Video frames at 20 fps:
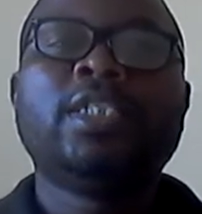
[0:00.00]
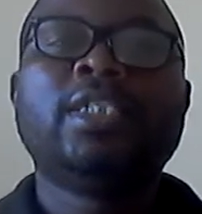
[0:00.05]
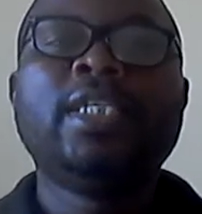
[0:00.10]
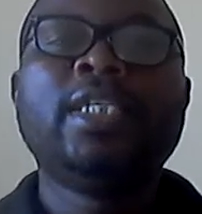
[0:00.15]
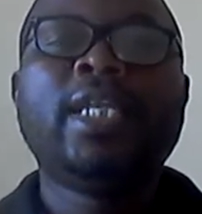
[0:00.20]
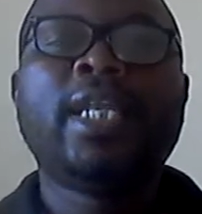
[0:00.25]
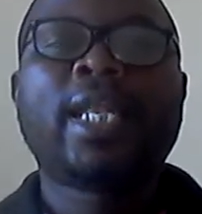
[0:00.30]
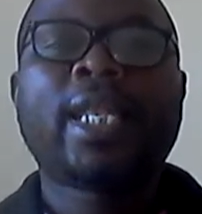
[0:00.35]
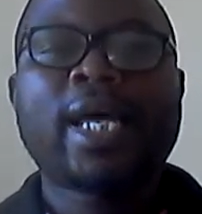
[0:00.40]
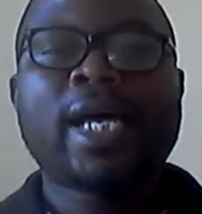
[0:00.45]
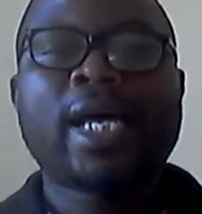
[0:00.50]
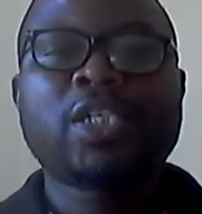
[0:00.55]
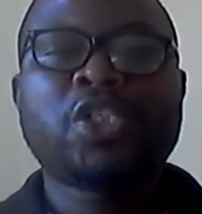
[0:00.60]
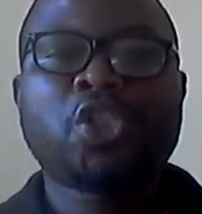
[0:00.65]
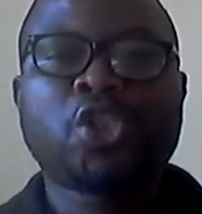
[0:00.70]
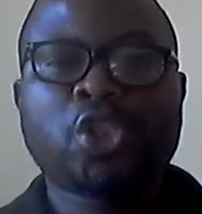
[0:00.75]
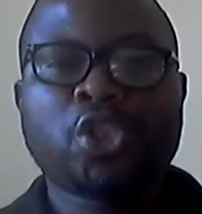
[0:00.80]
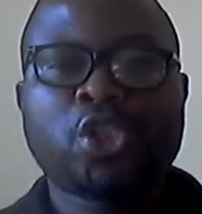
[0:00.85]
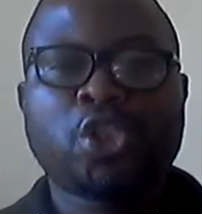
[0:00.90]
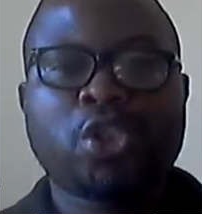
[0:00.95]
the
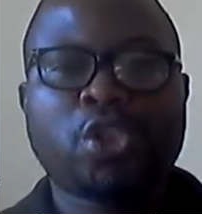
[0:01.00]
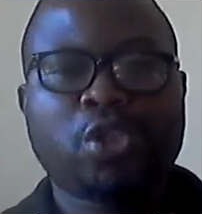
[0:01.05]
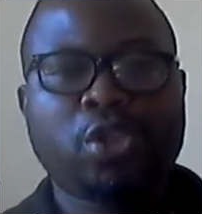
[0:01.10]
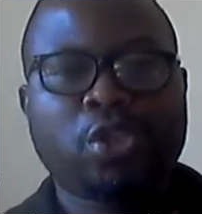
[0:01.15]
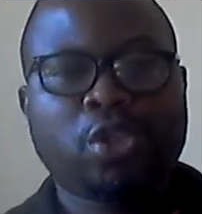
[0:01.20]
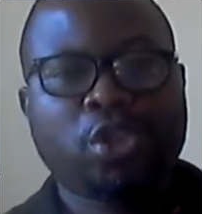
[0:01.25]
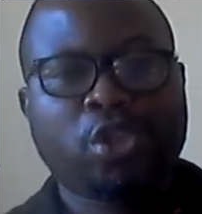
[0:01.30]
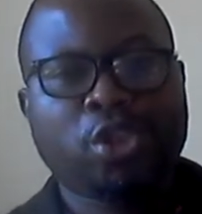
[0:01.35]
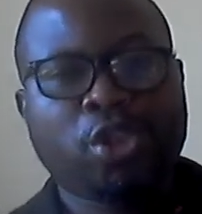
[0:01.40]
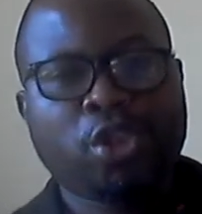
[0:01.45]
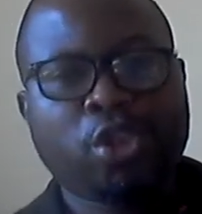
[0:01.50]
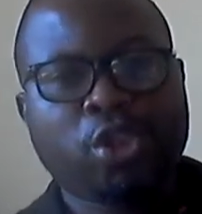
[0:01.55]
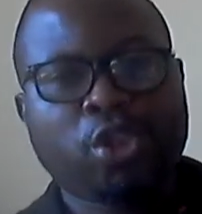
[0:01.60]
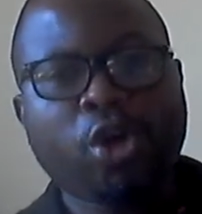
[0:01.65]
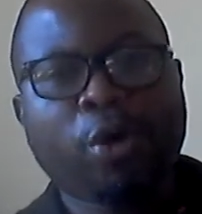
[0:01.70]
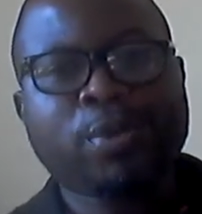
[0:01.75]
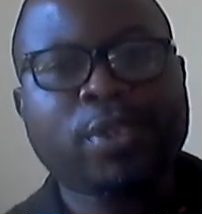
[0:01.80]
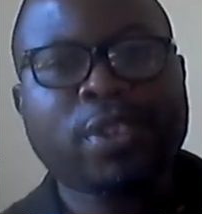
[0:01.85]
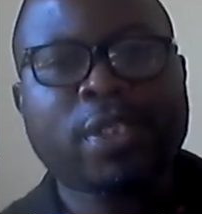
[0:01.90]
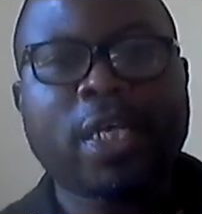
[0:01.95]
last
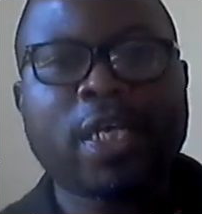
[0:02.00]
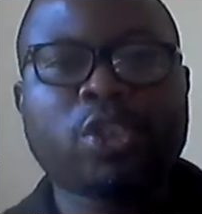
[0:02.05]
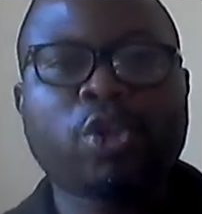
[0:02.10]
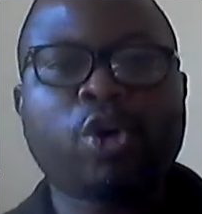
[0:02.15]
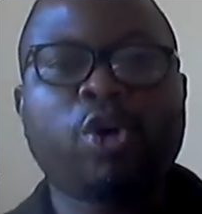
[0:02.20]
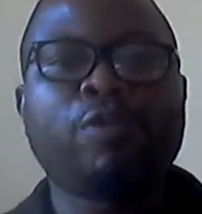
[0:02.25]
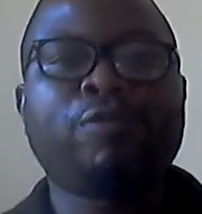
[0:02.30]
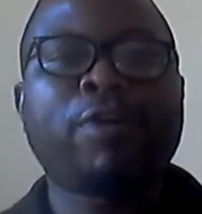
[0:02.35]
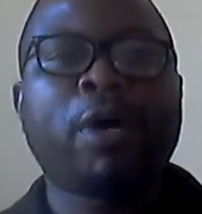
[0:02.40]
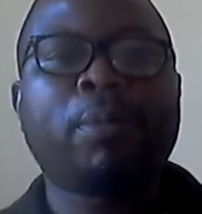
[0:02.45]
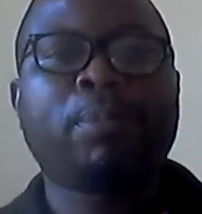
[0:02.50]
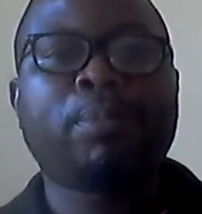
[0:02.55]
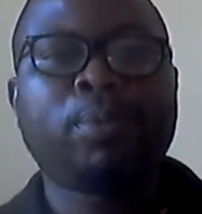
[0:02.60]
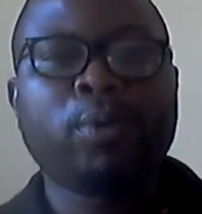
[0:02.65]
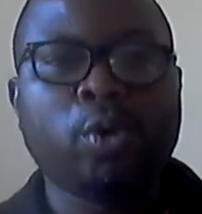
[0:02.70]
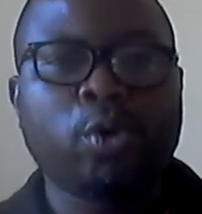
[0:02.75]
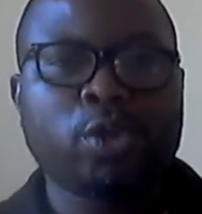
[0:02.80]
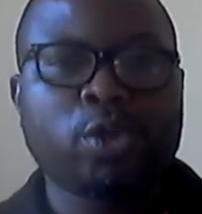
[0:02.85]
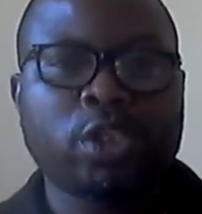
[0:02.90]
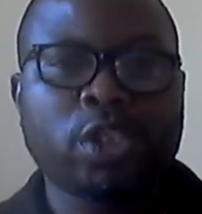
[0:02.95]
subset of
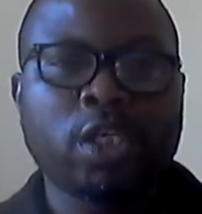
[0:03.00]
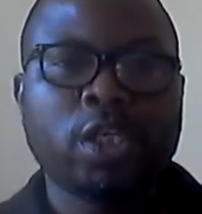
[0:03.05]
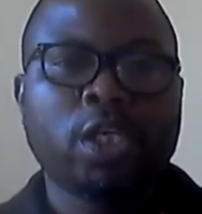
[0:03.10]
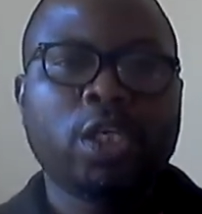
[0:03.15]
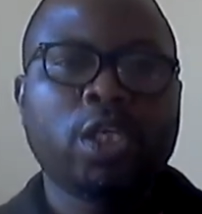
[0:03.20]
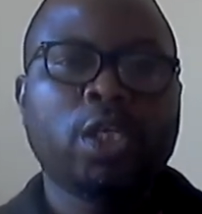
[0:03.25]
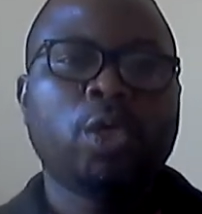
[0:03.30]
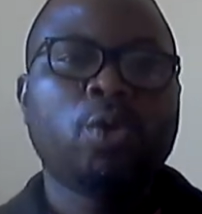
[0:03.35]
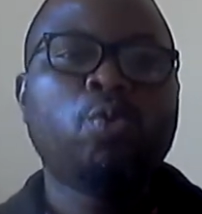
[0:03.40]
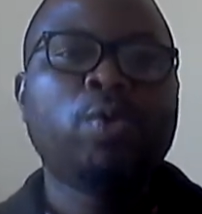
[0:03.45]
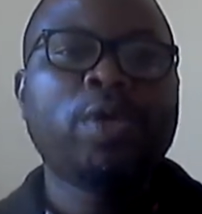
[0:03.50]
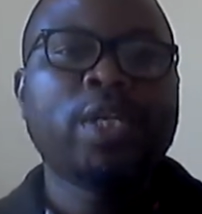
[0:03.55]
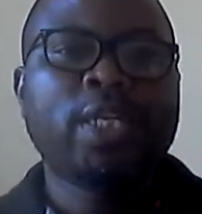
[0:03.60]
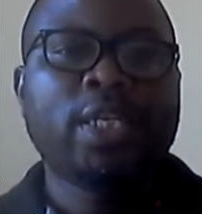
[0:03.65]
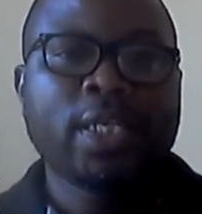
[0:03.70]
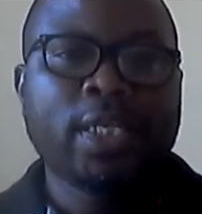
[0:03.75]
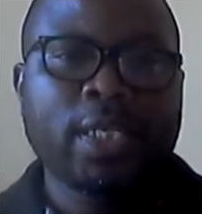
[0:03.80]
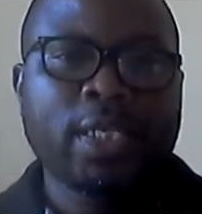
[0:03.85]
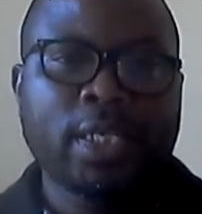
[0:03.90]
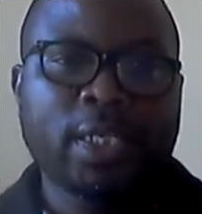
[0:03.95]
approach
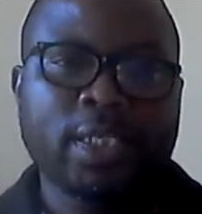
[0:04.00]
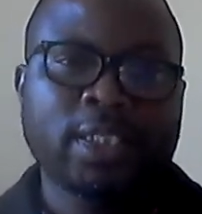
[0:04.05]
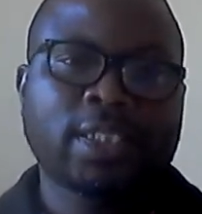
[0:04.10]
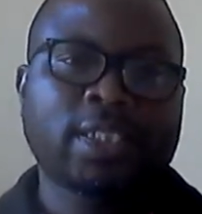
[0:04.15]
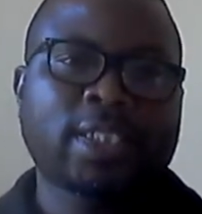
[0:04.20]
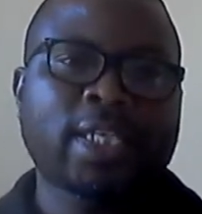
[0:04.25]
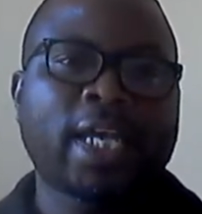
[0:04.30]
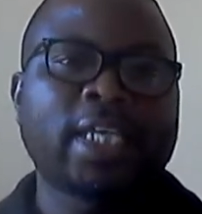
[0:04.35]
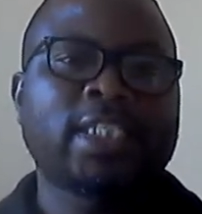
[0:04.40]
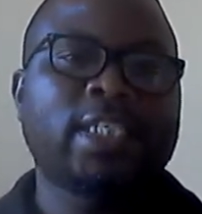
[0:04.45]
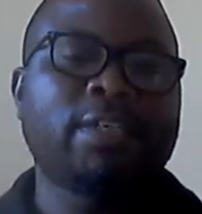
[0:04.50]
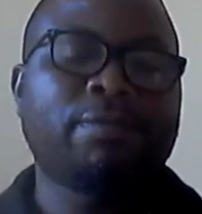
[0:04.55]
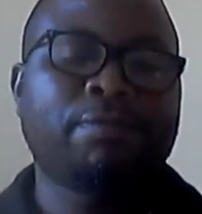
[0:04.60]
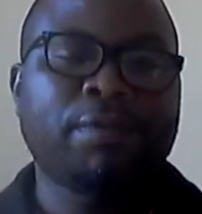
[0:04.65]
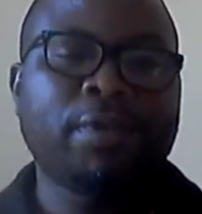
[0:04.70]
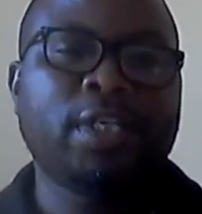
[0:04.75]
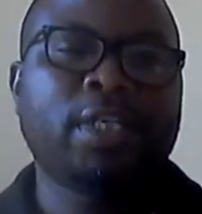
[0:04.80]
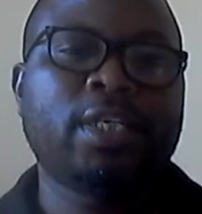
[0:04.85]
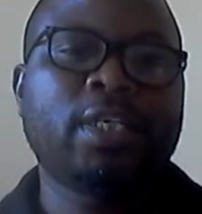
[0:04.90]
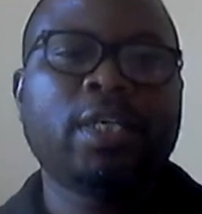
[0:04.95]
within
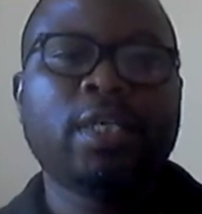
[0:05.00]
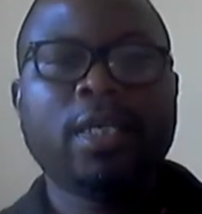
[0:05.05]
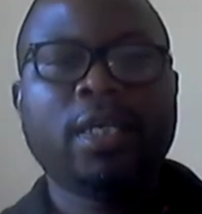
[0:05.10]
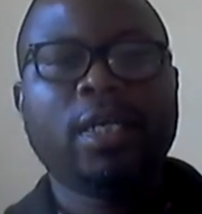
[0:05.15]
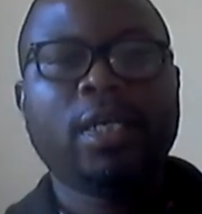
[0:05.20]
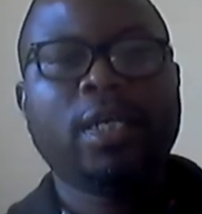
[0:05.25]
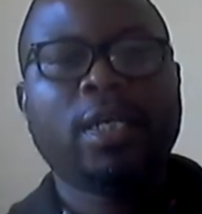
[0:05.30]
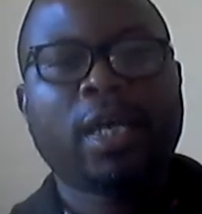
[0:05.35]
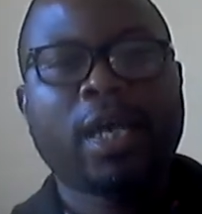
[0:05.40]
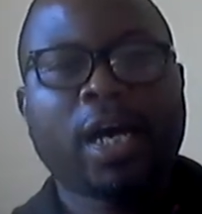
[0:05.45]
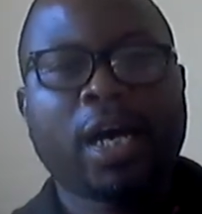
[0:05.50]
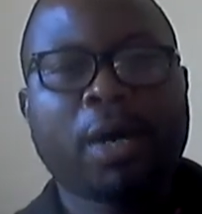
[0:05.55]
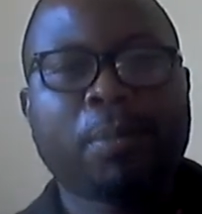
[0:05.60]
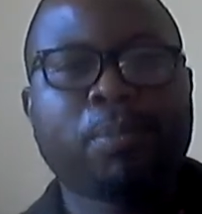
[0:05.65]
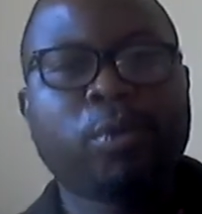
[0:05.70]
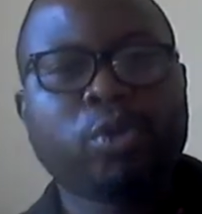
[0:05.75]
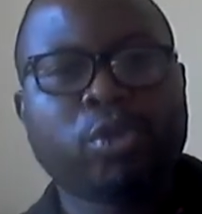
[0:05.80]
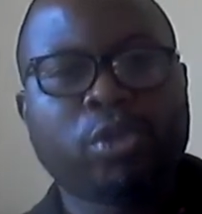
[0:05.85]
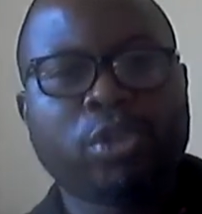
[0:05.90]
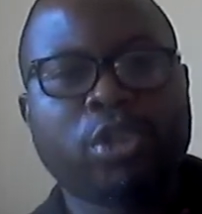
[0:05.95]
scientific
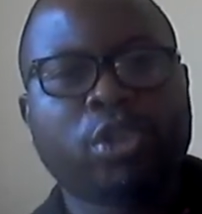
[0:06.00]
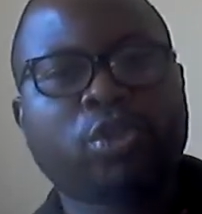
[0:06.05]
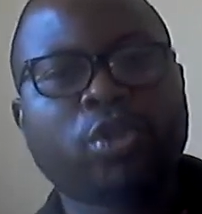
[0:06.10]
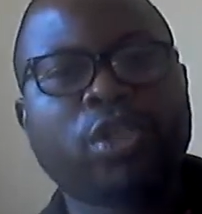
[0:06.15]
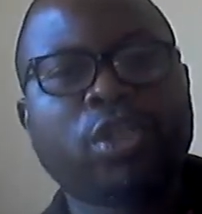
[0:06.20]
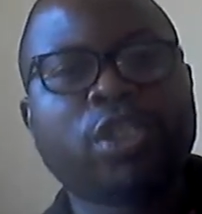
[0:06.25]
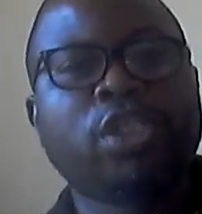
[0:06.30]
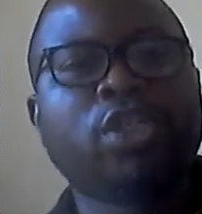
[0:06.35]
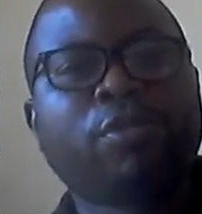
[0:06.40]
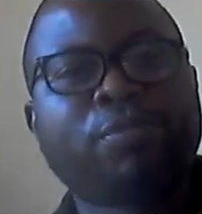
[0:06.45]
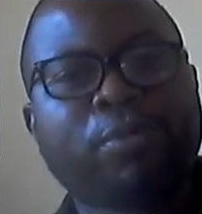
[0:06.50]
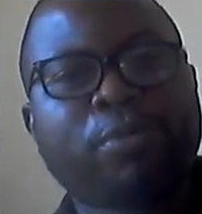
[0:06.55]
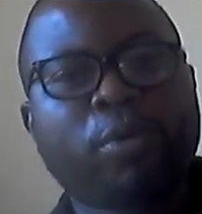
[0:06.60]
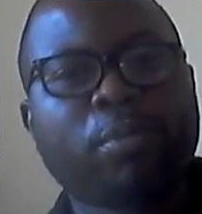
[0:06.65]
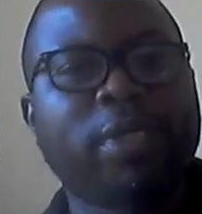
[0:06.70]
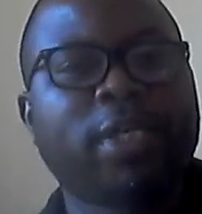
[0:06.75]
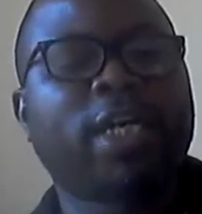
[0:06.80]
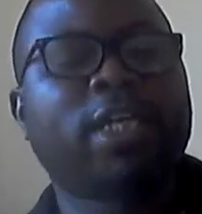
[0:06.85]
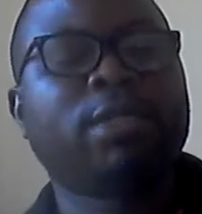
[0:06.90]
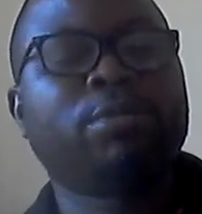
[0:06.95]
approach to the study of
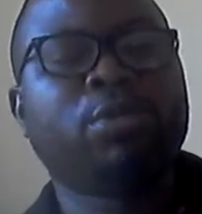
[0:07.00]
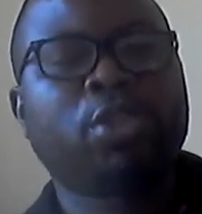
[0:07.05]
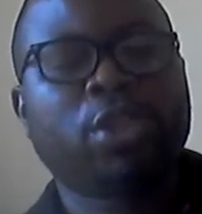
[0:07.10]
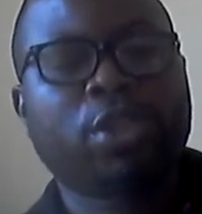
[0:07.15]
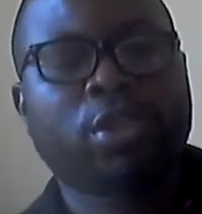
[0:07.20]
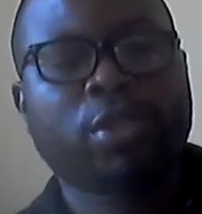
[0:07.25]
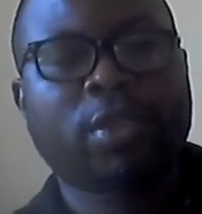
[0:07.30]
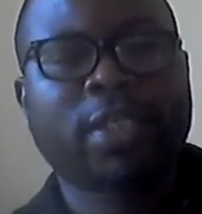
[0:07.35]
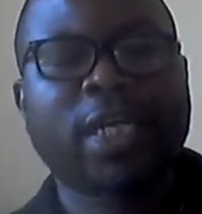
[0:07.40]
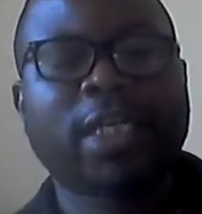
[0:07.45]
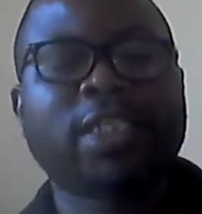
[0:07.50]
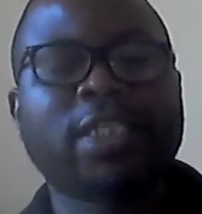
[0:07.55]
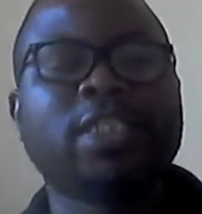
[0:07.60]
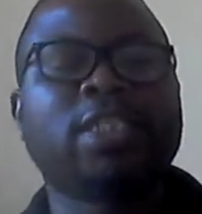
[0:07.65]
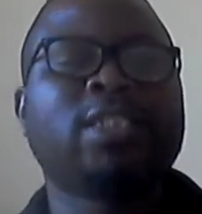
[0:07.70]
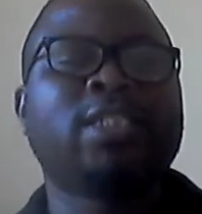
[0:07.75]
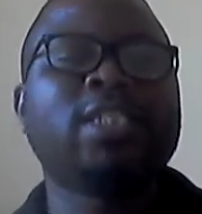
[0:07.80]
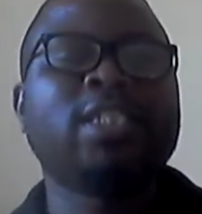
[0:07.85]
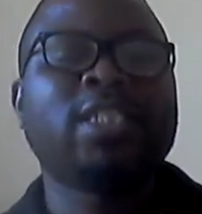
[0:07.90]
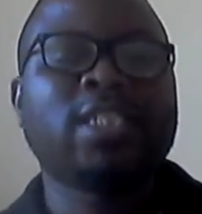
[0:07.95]
public administration. That is
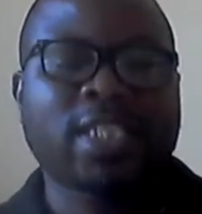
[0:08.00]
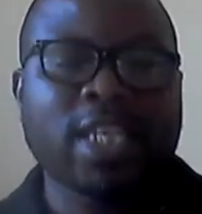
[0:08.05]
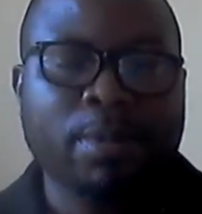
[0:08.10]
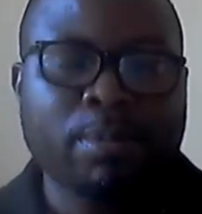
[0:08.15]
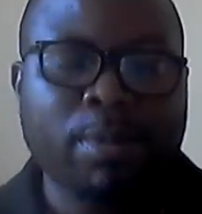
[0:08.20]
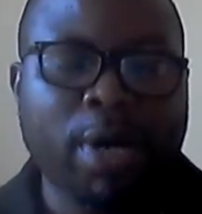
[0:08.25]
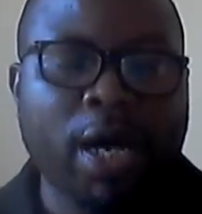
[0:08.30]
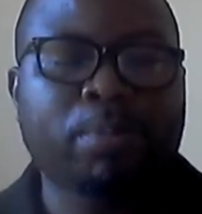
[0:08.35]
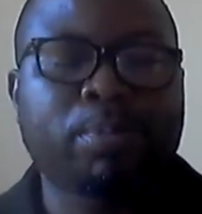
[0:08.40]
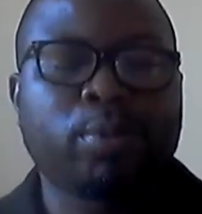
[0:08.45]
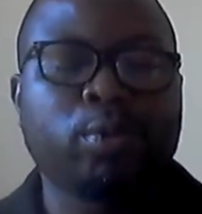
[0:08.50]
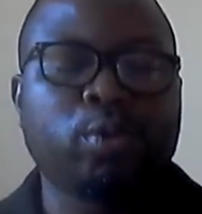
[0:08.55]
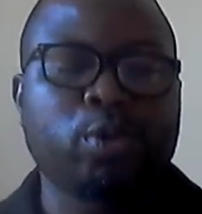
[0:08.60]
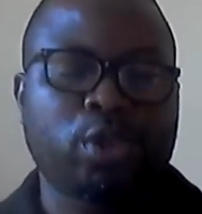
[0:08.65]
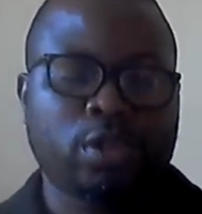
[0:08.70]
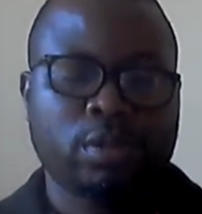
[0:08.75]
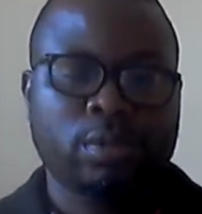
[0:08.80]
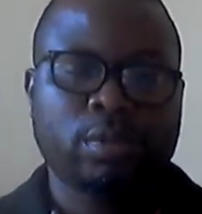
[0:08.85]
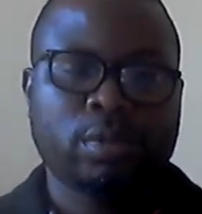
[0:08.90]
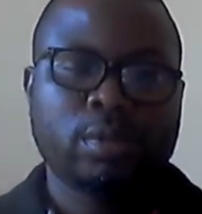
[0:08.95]
system approach.